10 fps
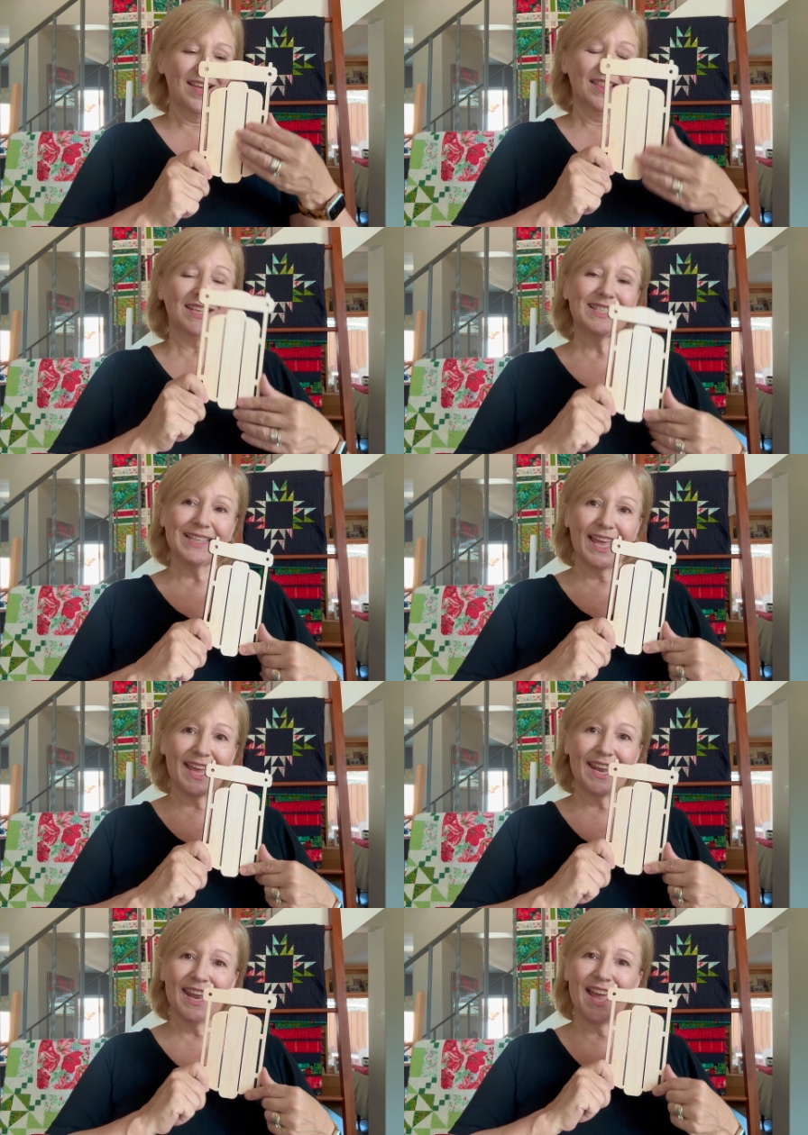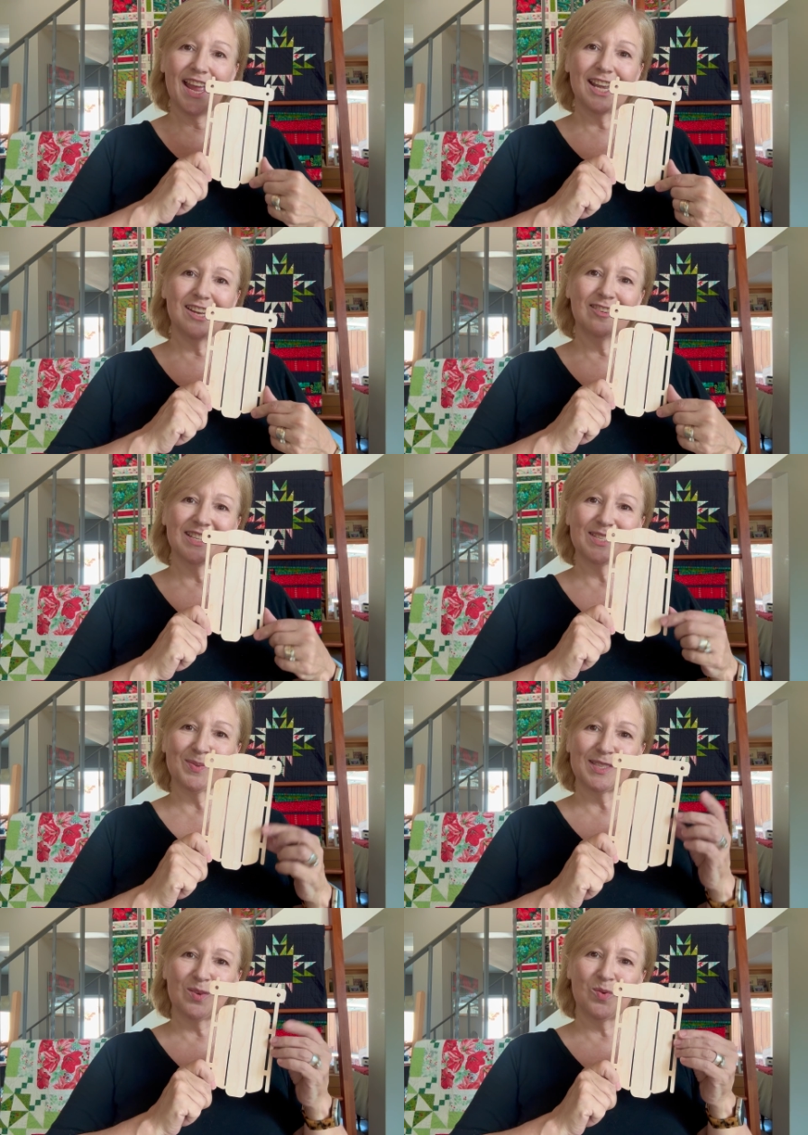the sled, I knew this
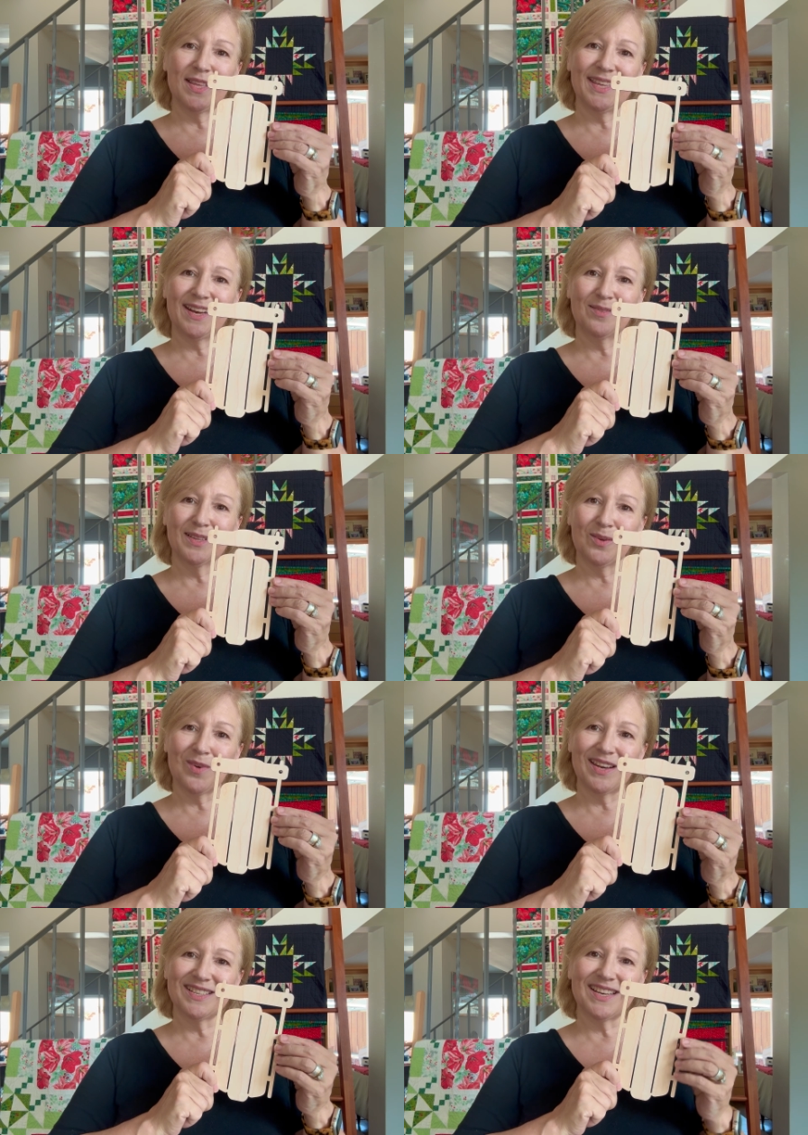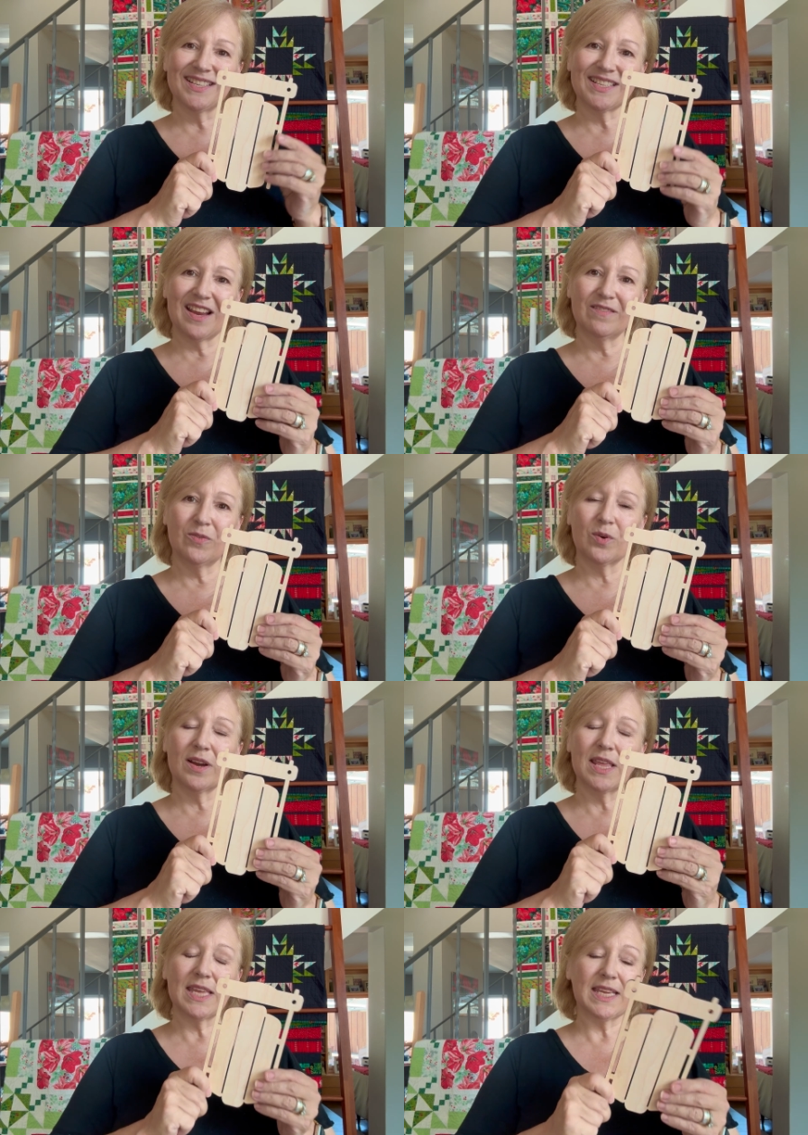was the one that I really wanted to design
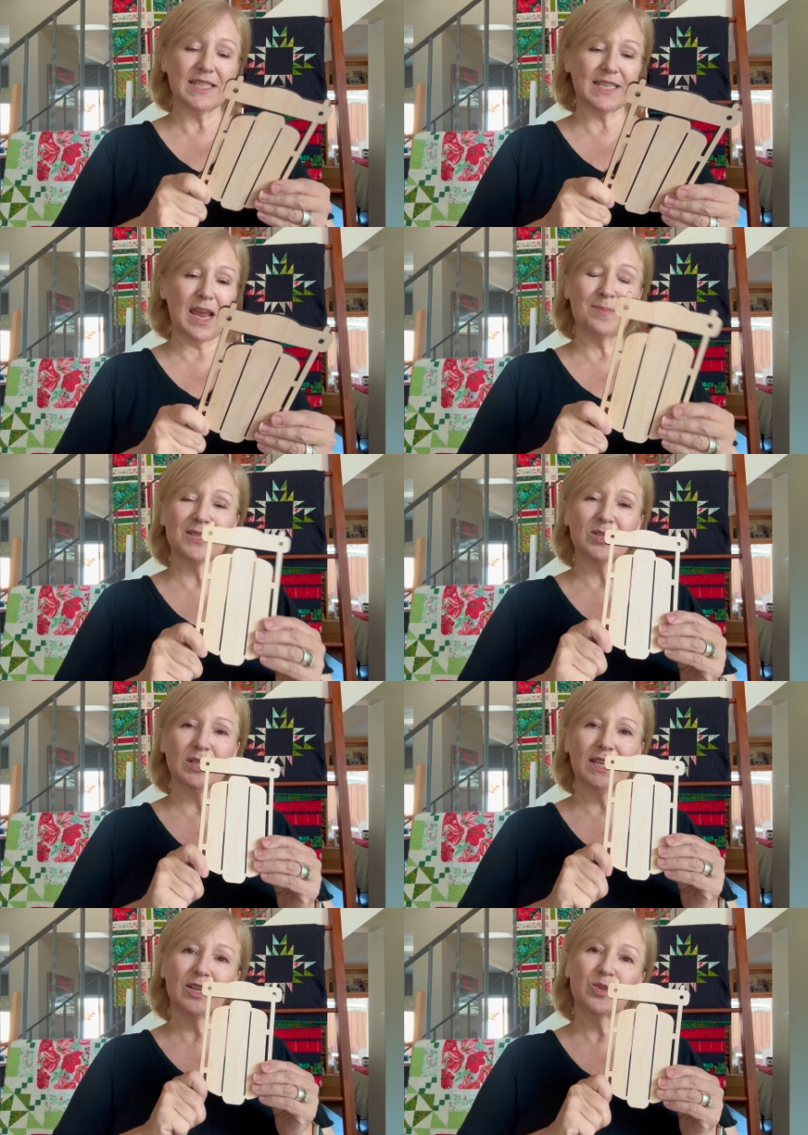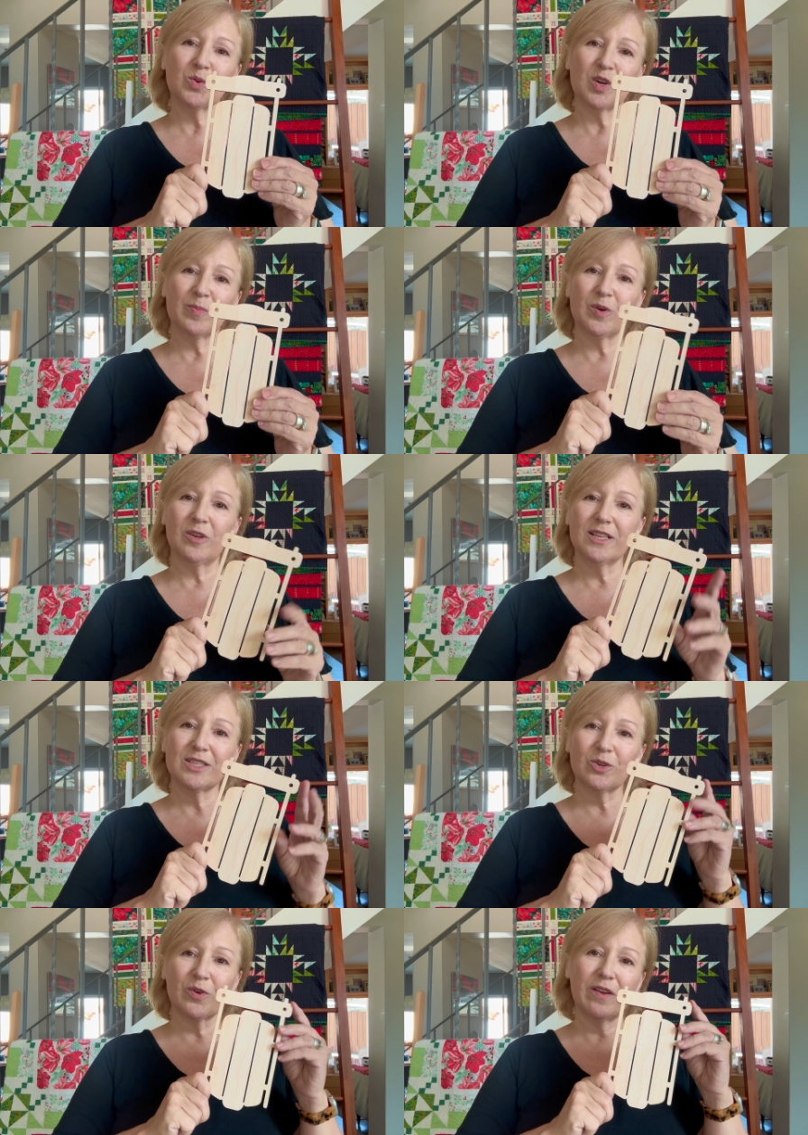for. I think it's absolutely adorable
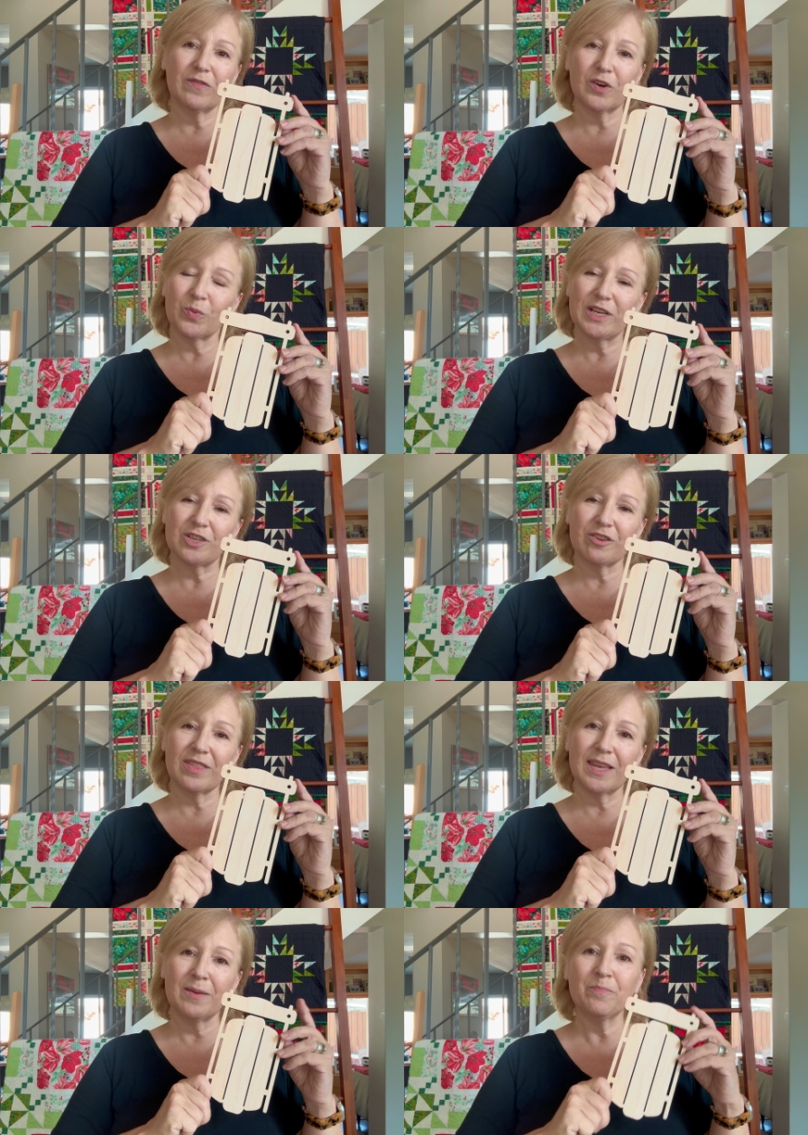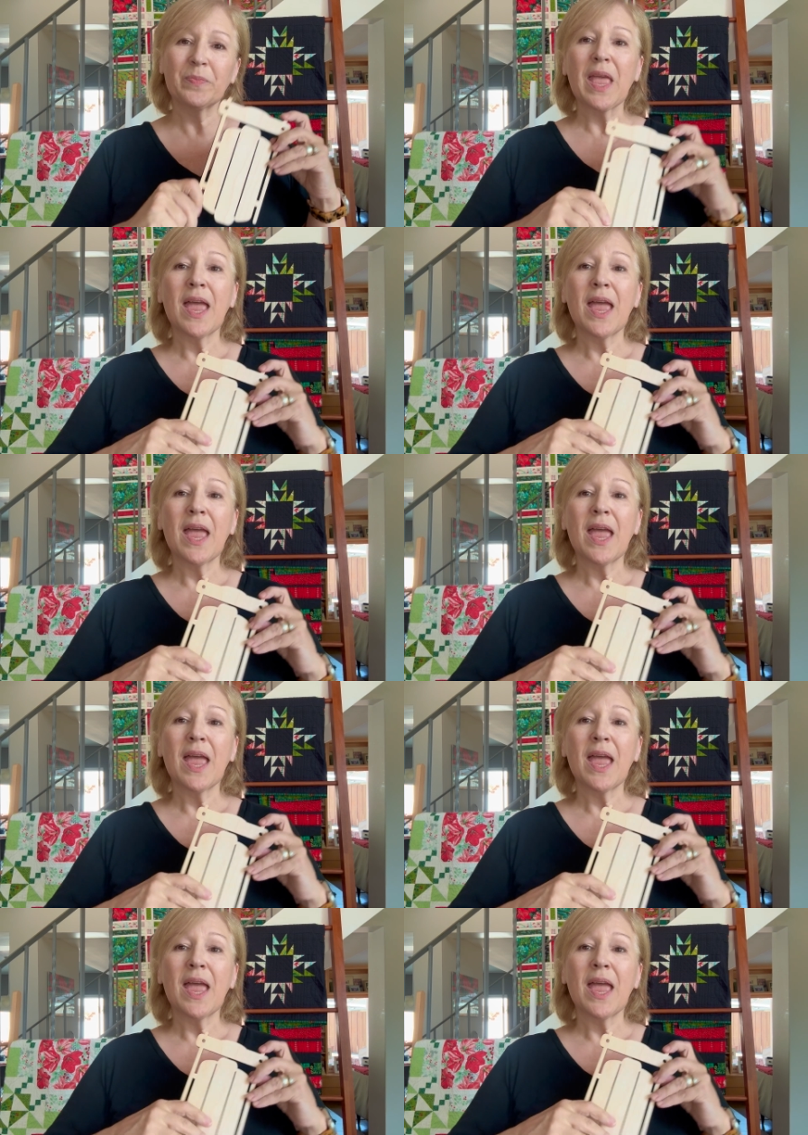and so great for a winter theme.